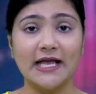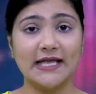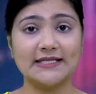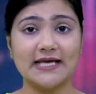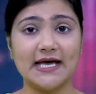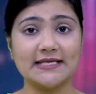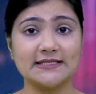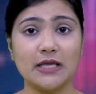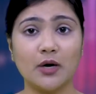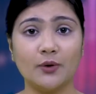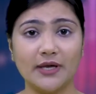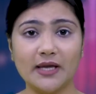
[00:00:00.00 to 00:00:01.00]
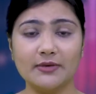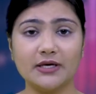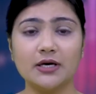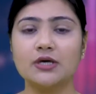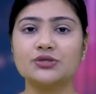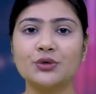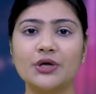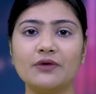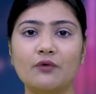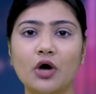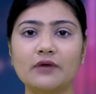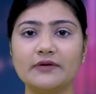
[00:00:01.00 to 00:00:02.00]
India is now aiming to
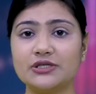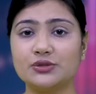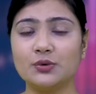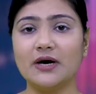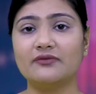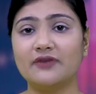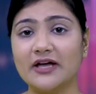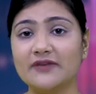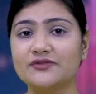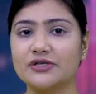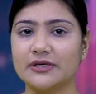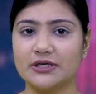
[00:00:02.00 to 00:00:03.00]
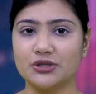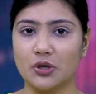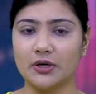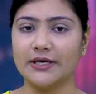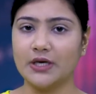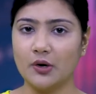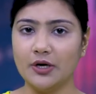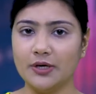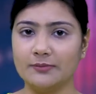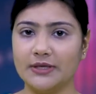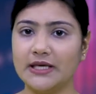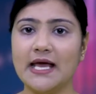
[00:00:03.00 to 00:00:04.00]
evolve into a $5 trillion
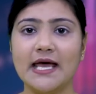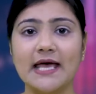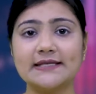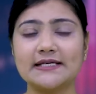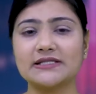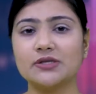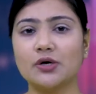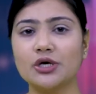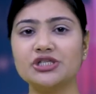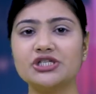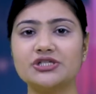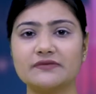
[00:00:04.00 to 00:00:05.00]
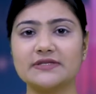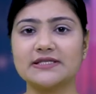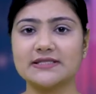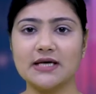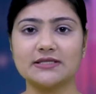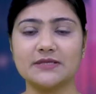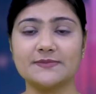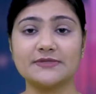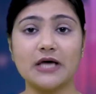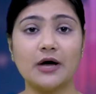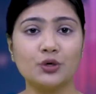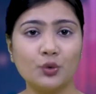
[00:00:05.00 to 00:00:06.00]
economy, and technology driven
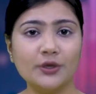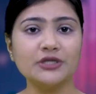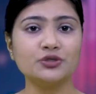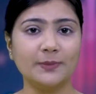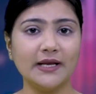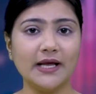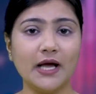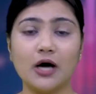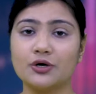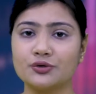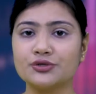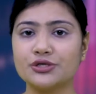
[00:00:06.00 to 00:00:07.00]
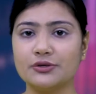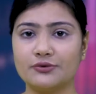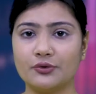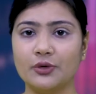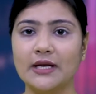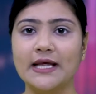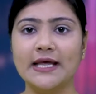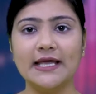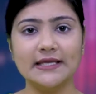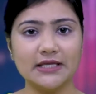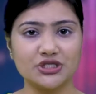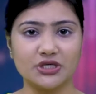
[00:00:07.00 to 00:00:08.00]
startups are going to play a crucial role
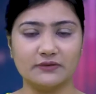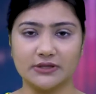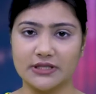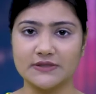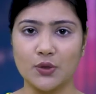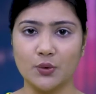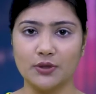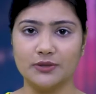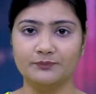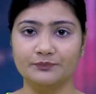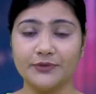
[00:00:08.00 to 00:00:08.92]
in achieving this goal.